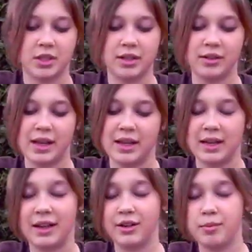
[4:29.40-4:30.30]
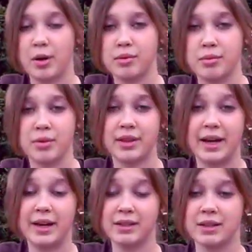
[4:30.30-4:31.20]
so they had no problem with
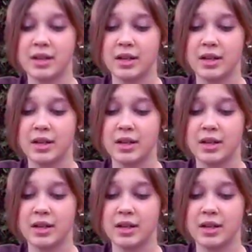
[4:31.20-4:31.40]
that.